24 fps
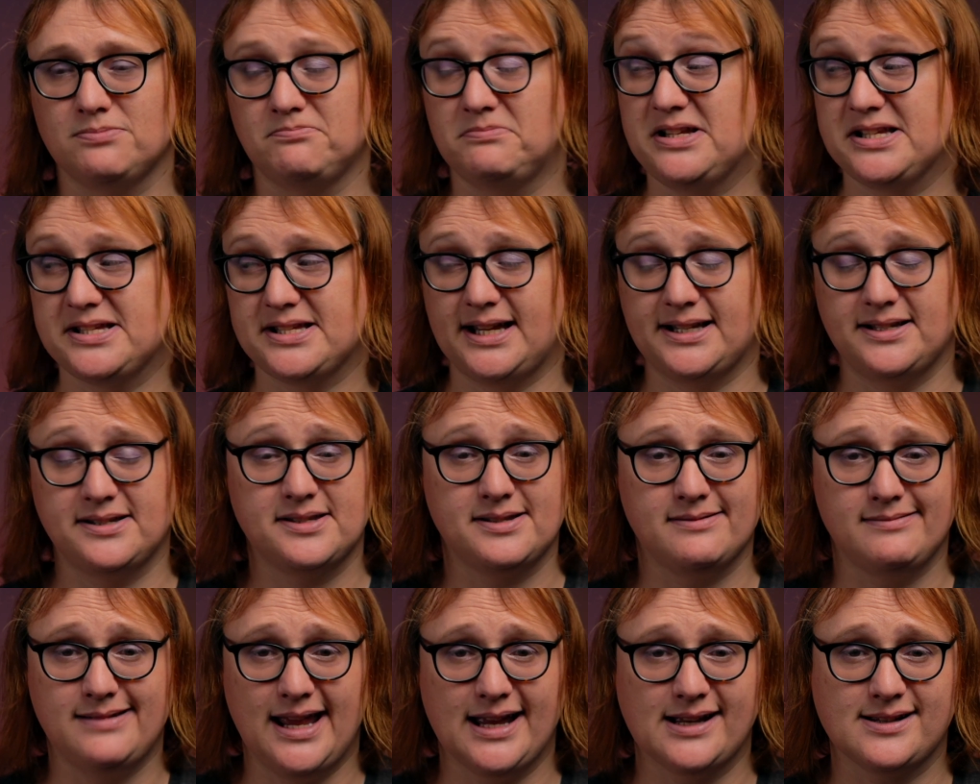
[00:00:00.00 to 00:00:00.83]
Nissan's
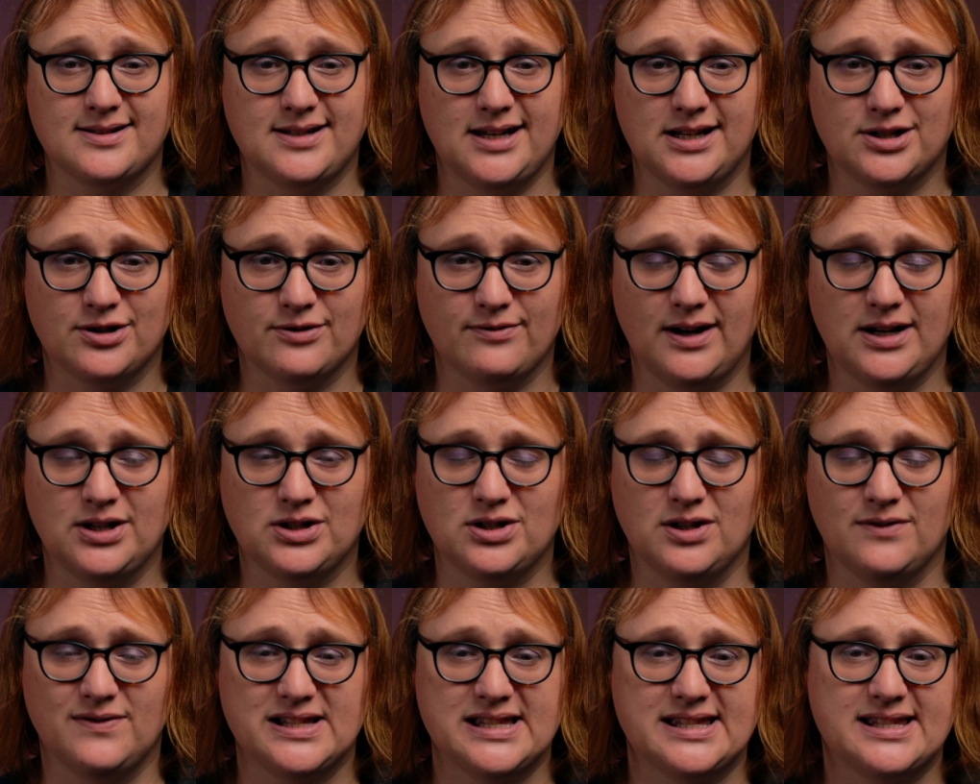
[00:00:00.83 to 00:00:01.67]
next iteration
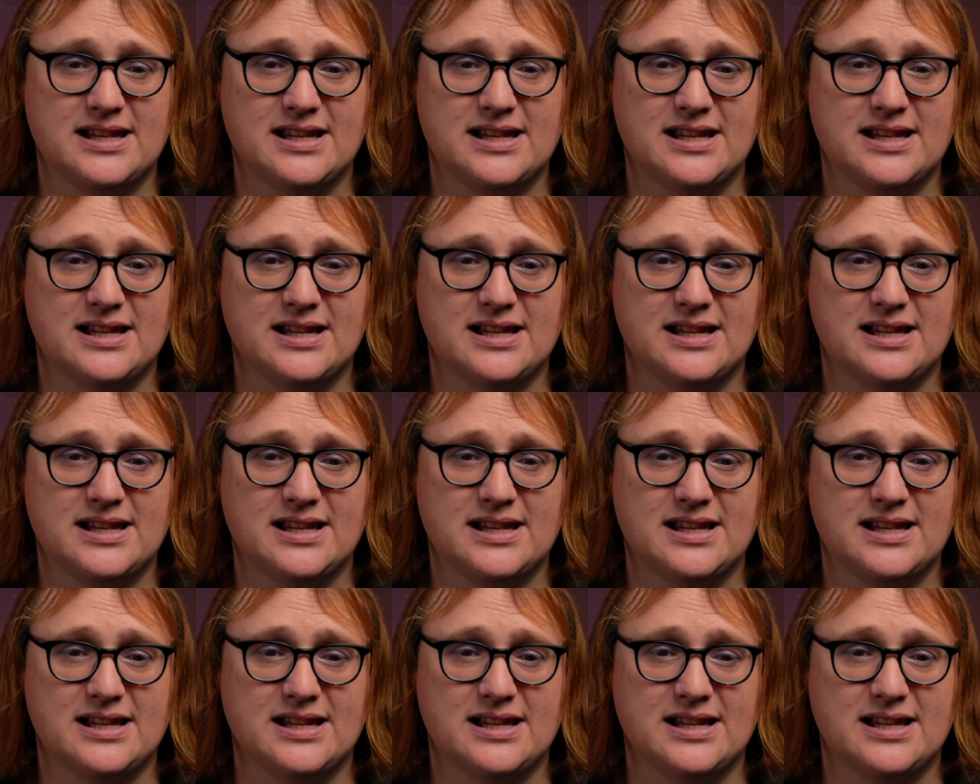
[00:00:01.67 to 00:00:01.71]
of its